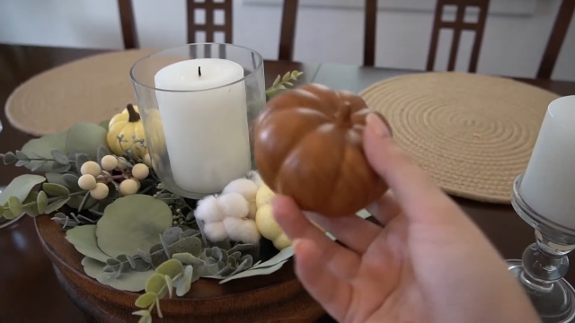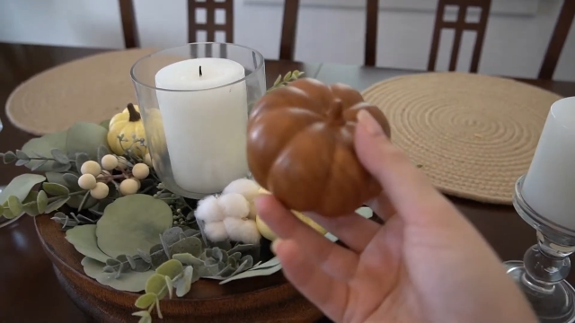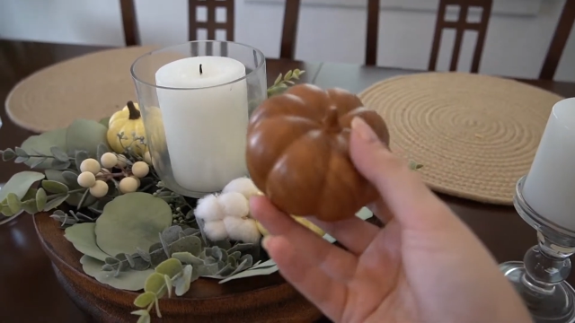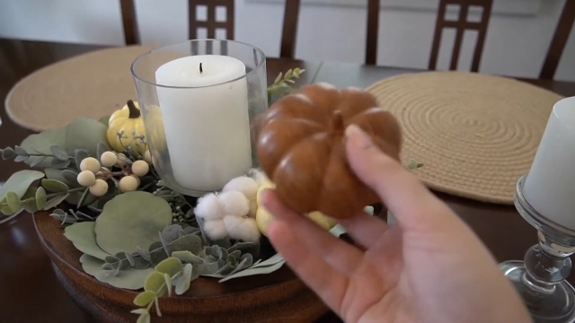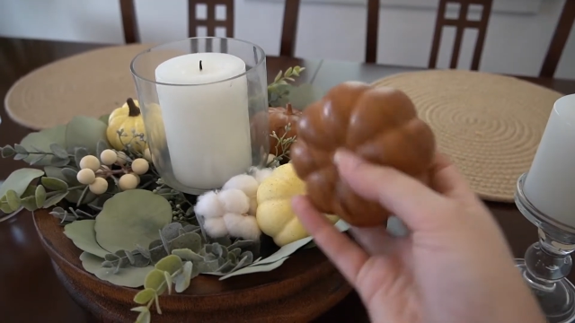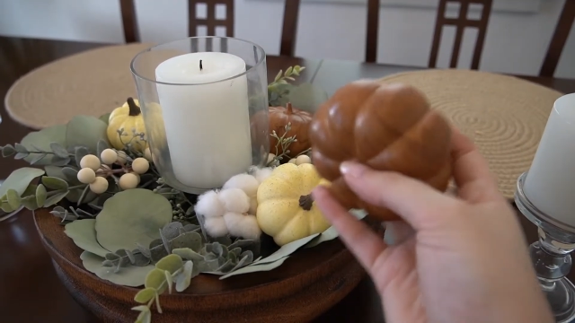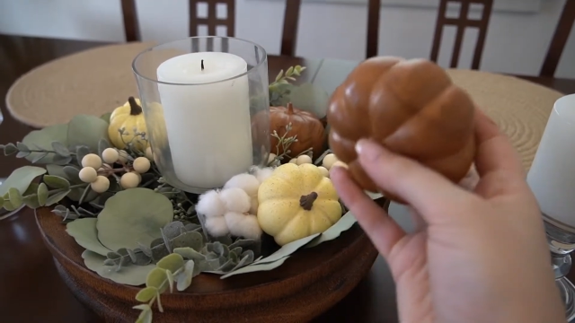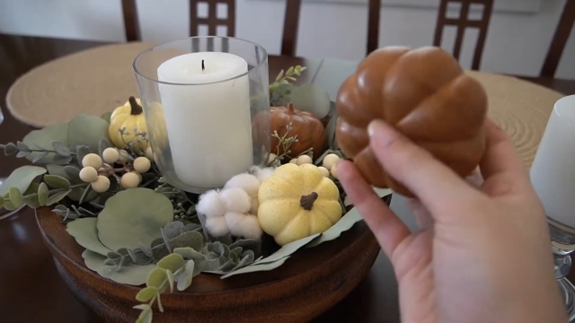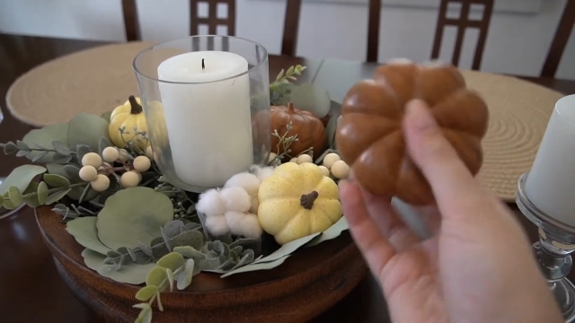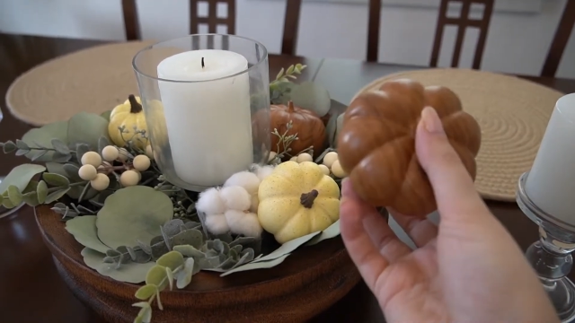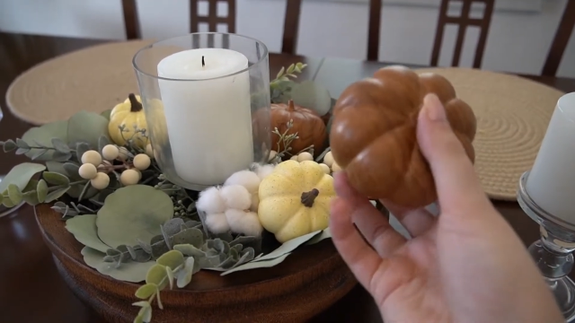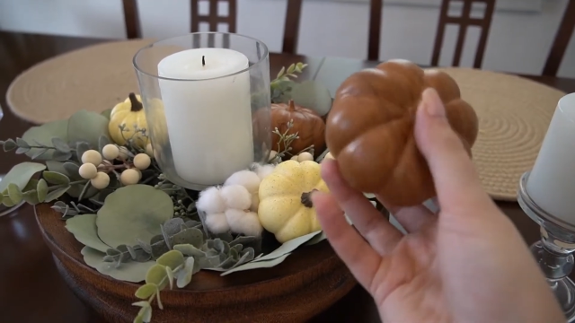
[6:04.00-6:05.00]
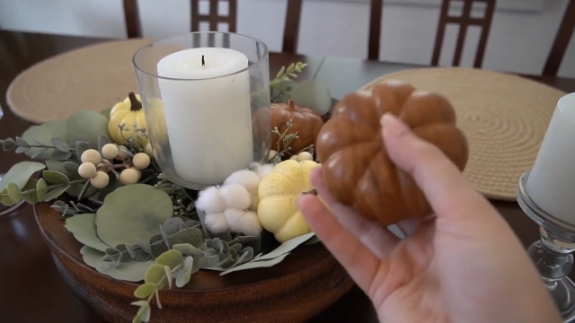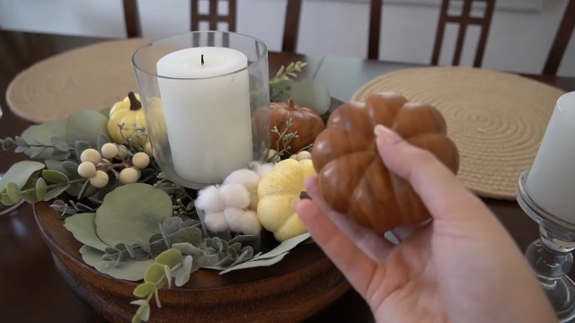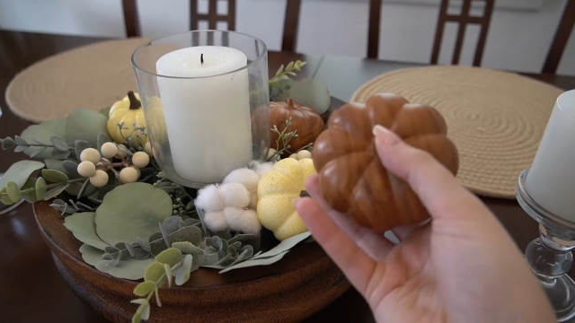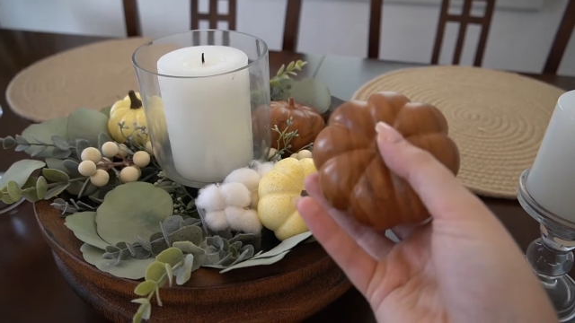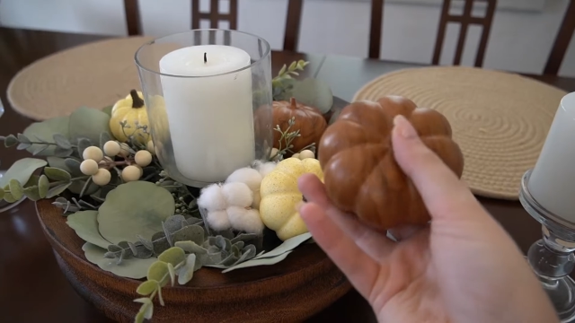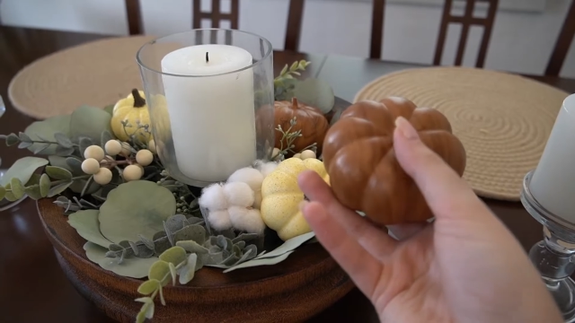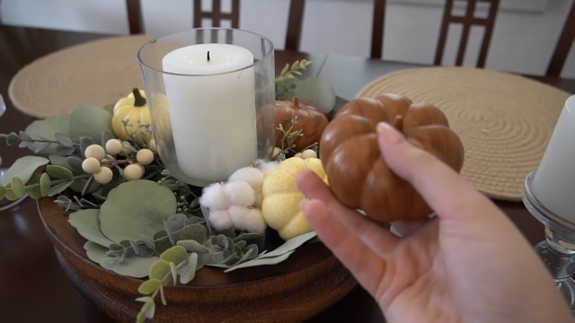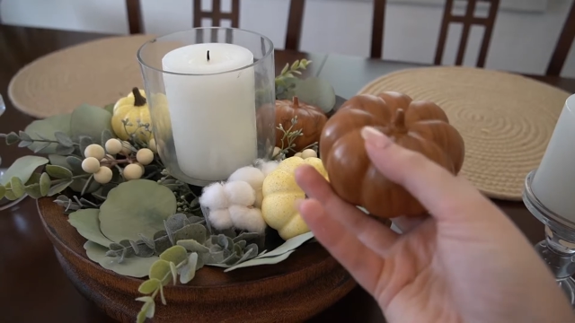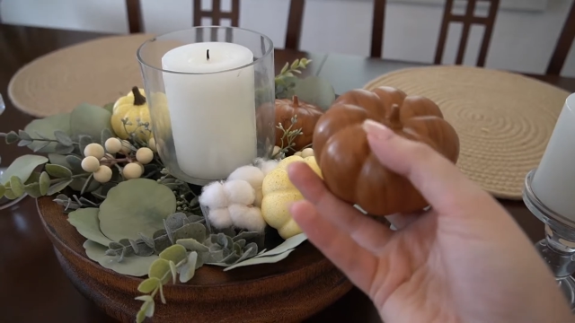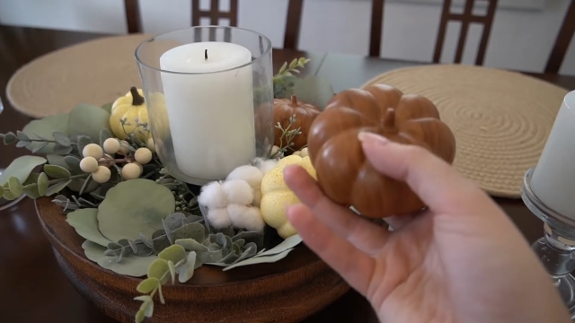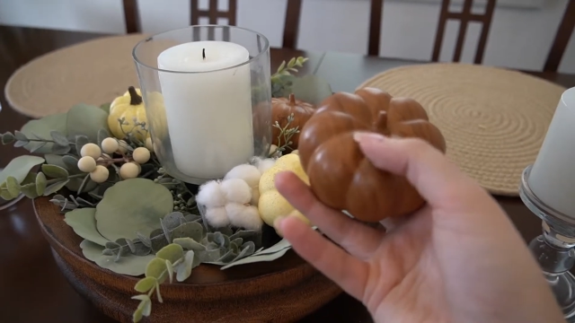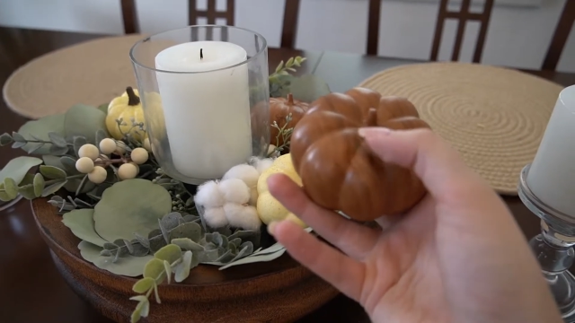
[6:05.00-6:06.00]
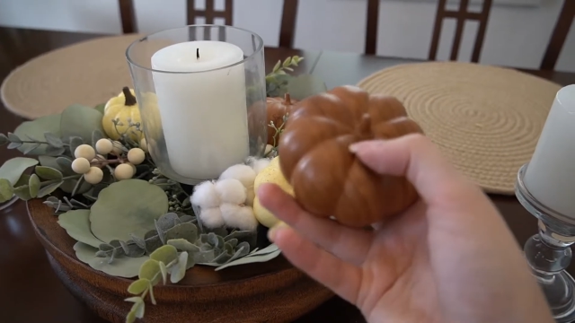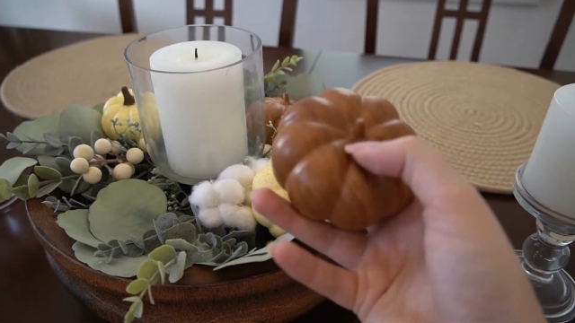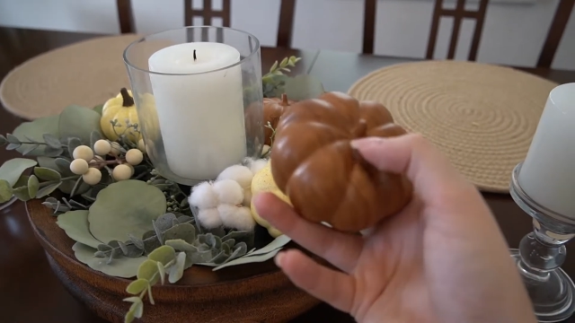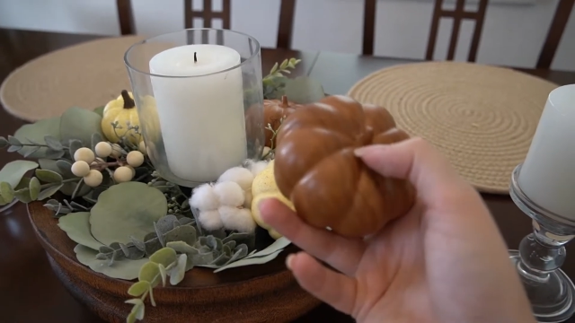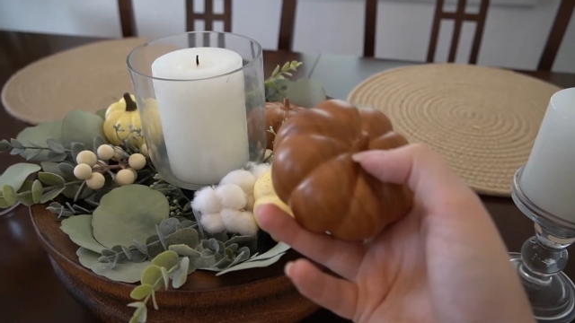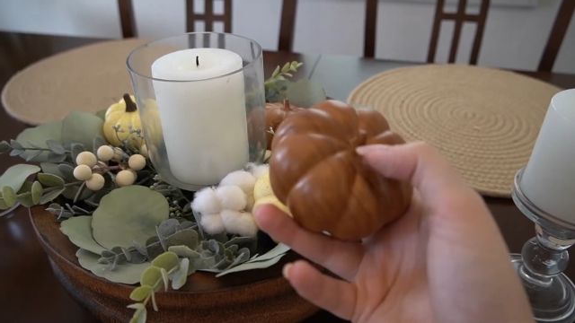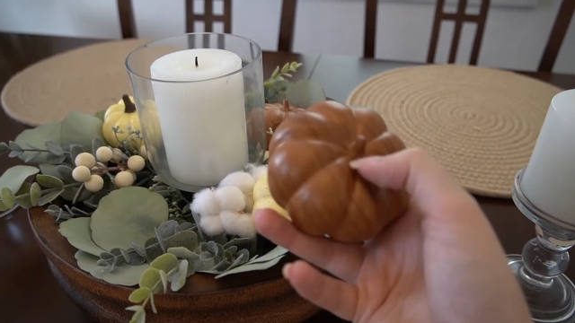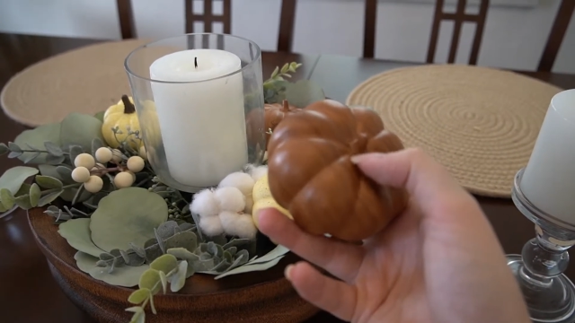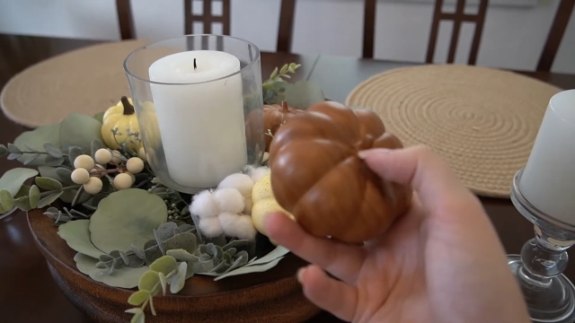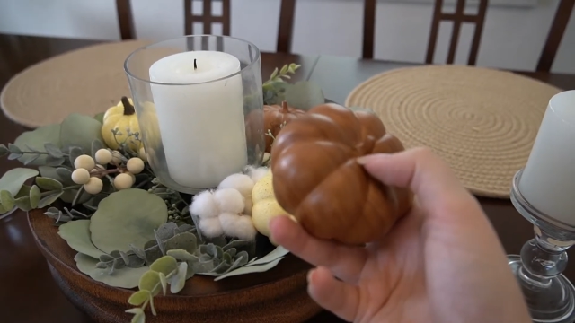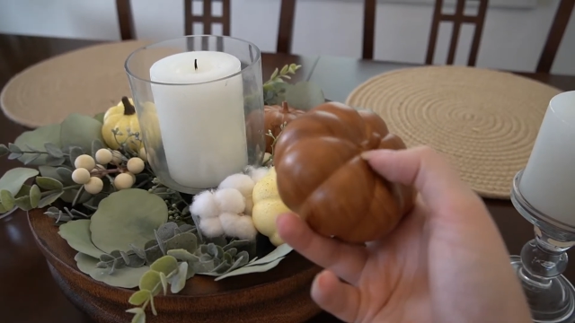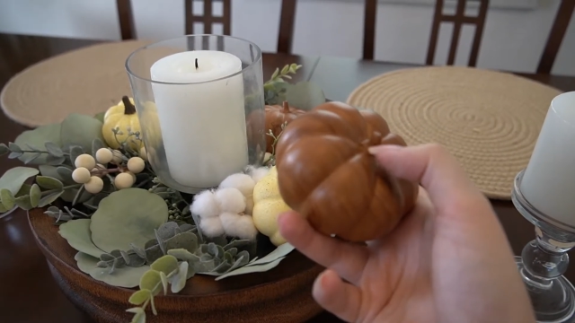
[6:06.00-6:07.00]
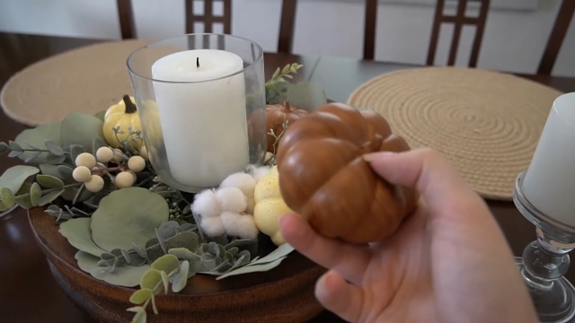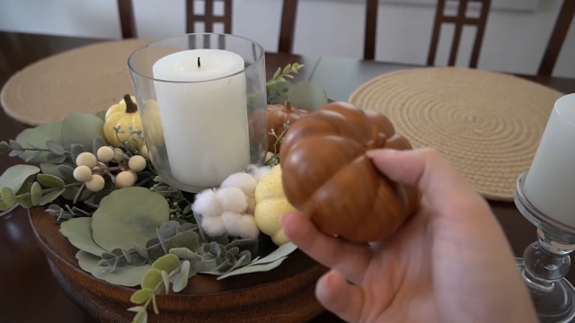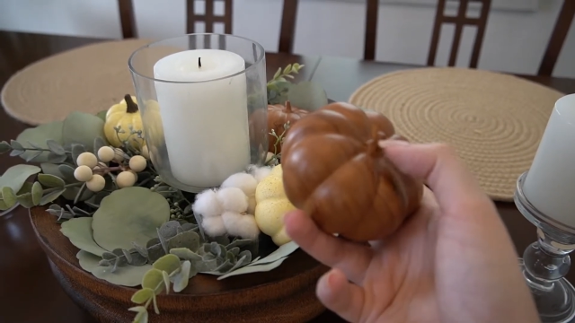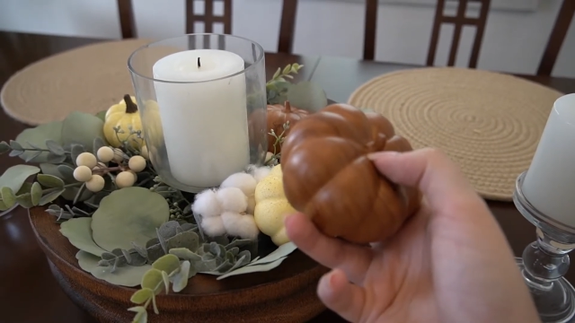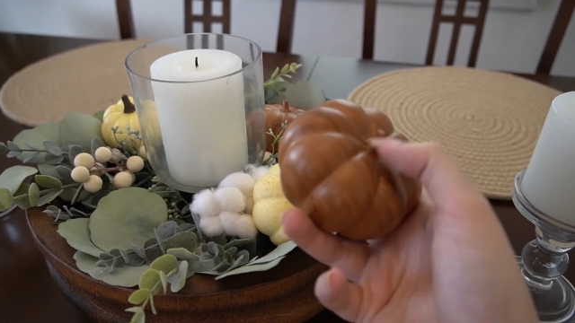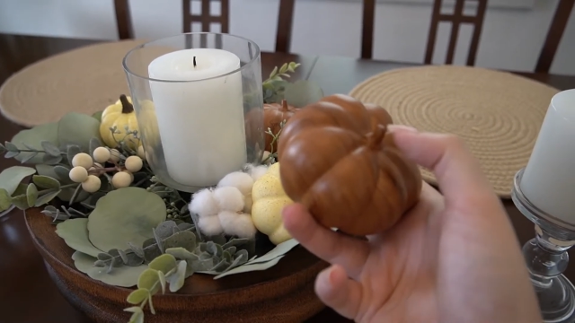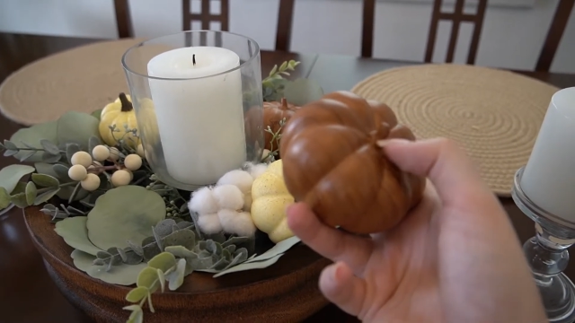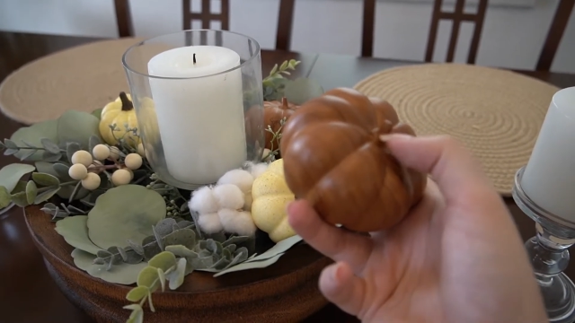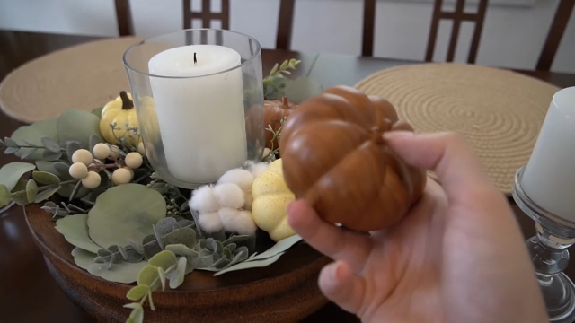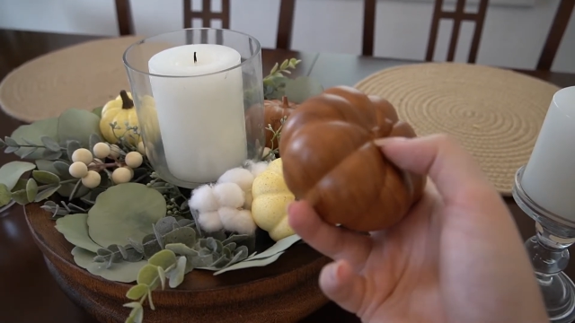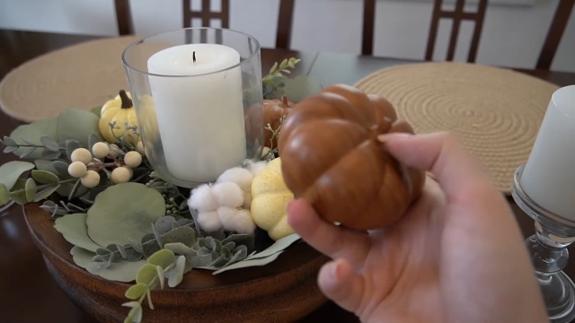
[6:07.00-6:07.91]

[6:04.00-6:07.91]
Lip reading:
No face is visible, so there are no lips to read.